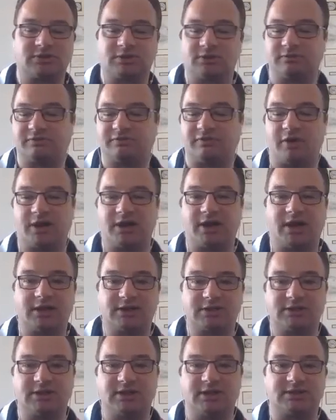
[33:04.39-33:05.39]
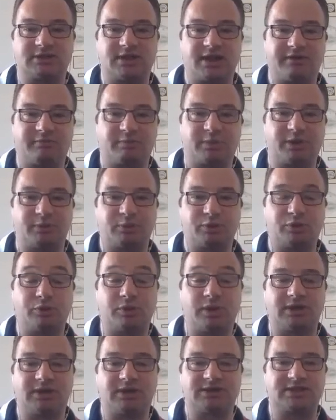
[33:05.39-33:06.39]
So finance needs to have people
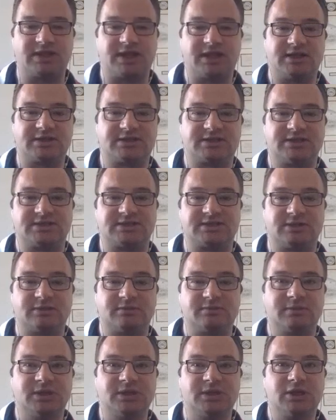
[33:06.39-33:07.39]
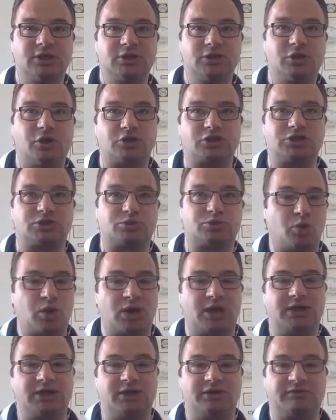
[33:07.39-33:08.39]
who understand the system, not just
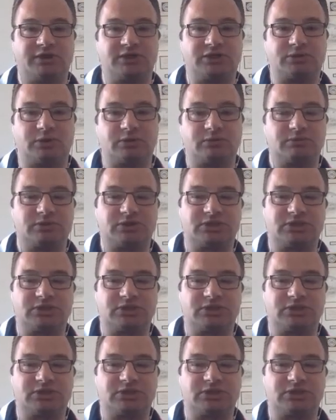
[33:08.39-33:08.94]
one individual.